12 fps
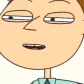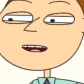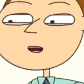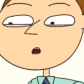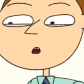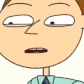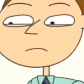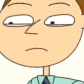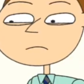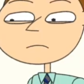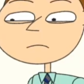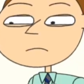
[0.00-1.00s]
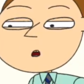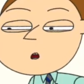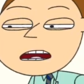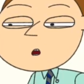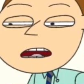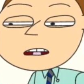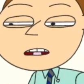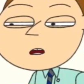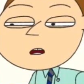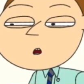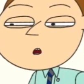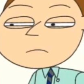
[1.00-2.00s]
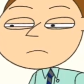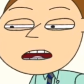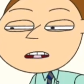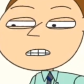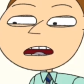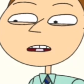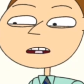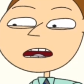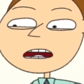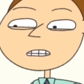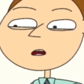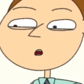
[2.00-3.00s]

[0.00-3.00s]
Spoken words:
So, we want to know what kids like